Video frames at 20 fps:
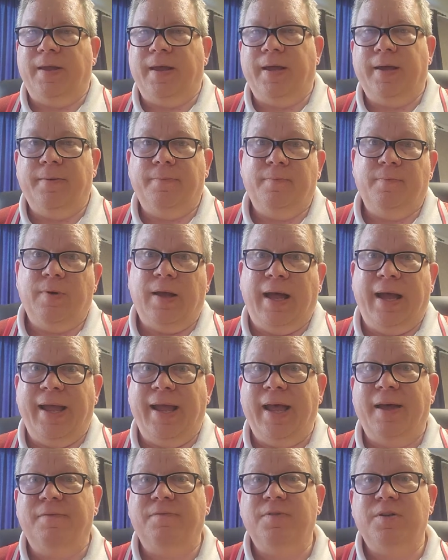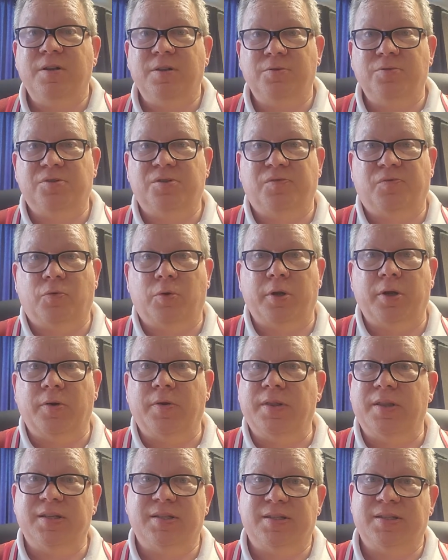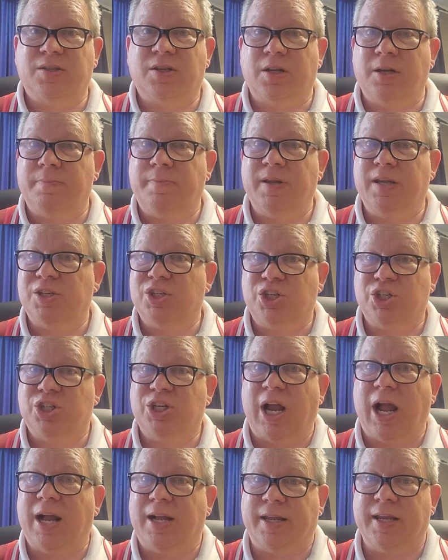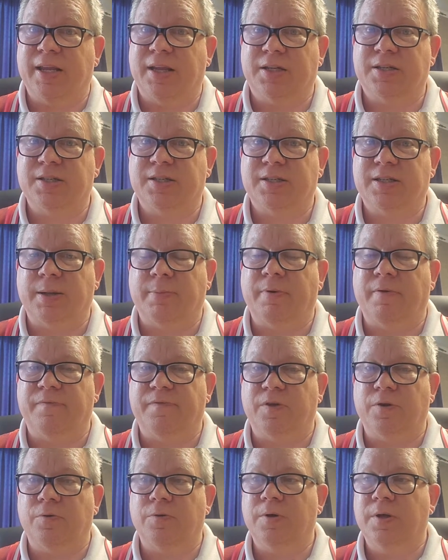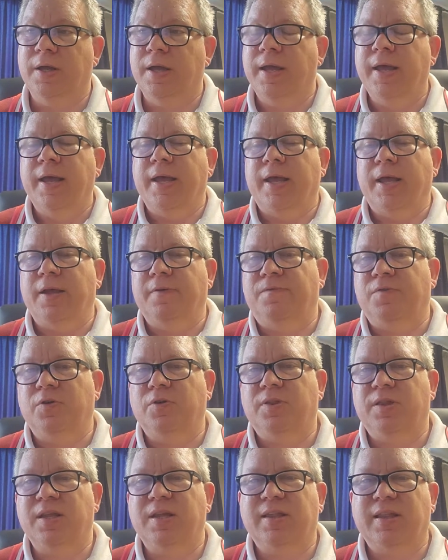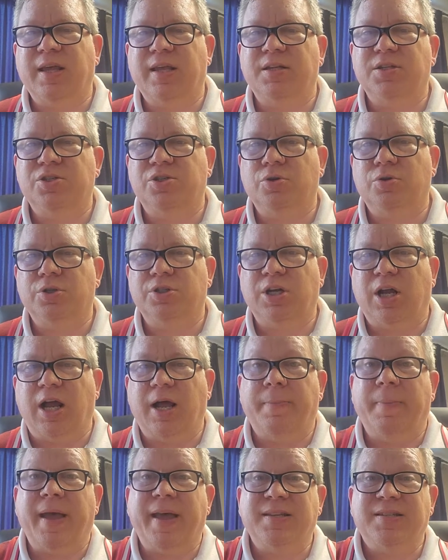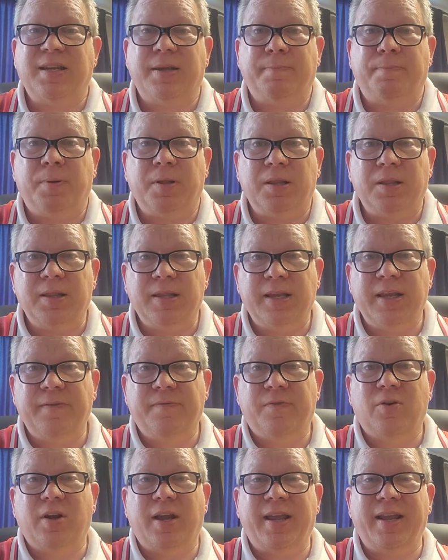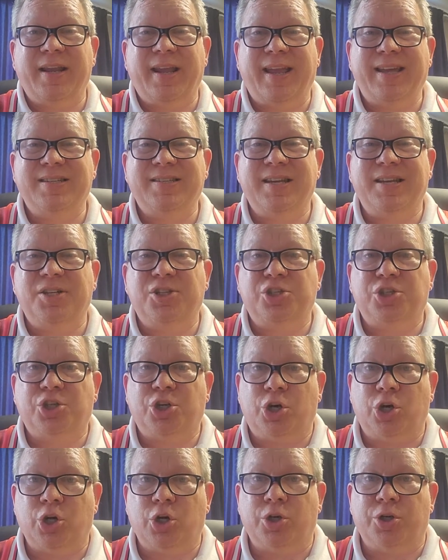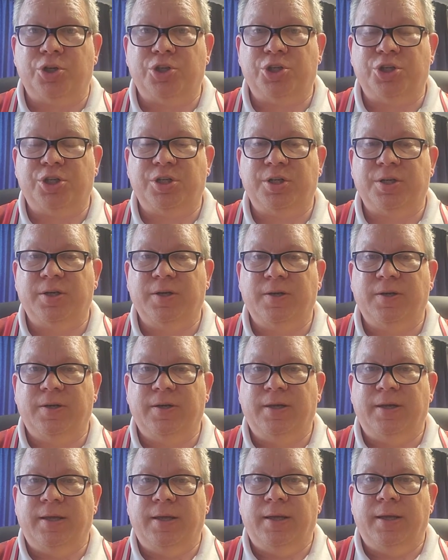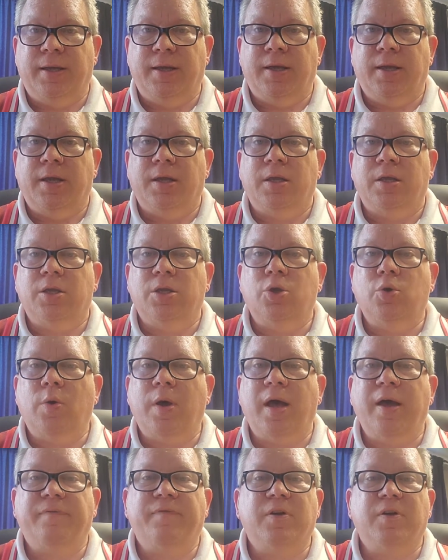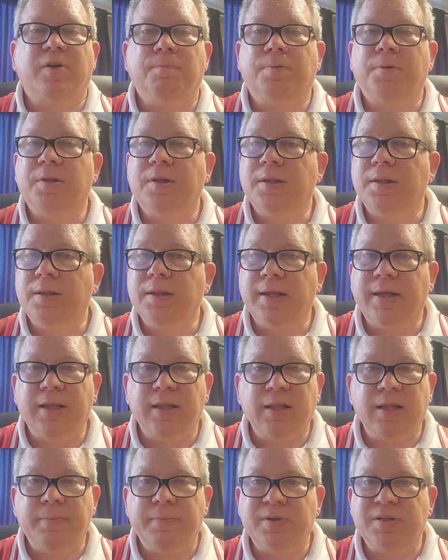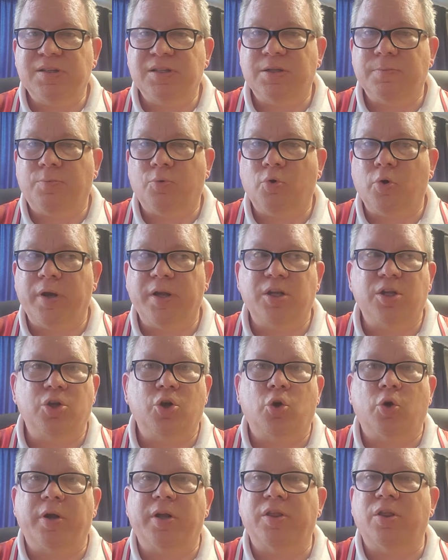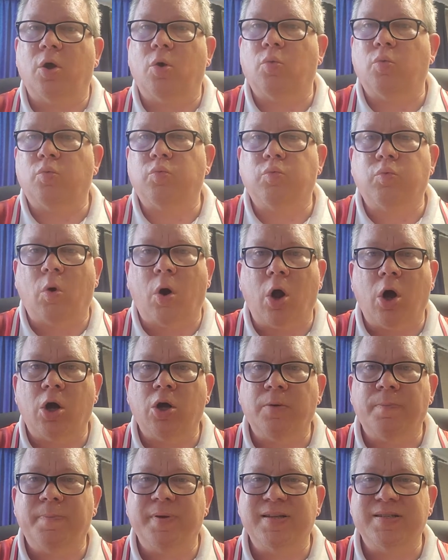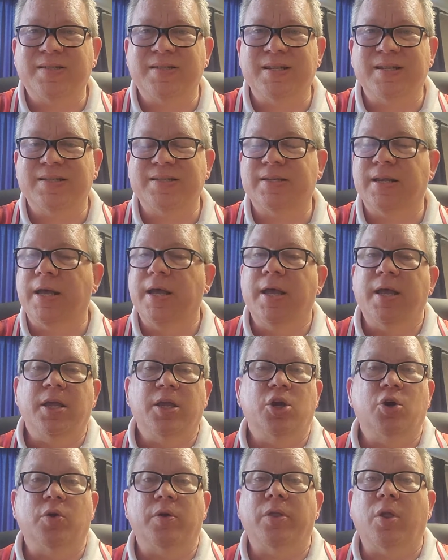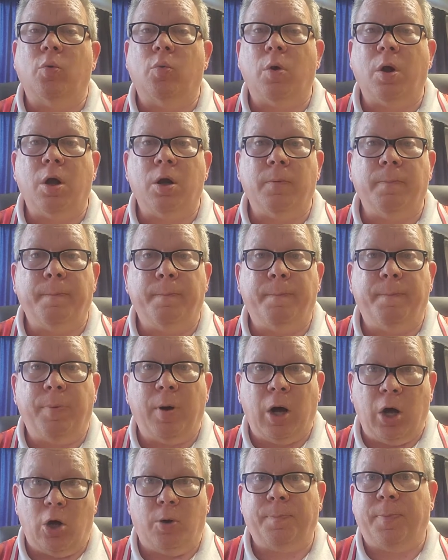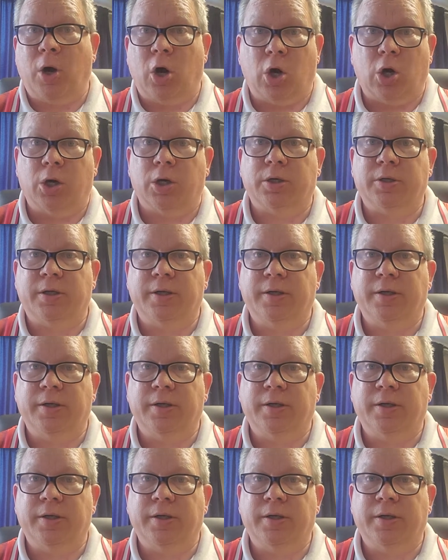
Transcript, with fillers: Uh, I have news for you, and this is going to be shocking to some of you. If you think that is your job as a believer and as a church, you have completely missed the point. You're in the wrong business. You're in the wrong ballpark.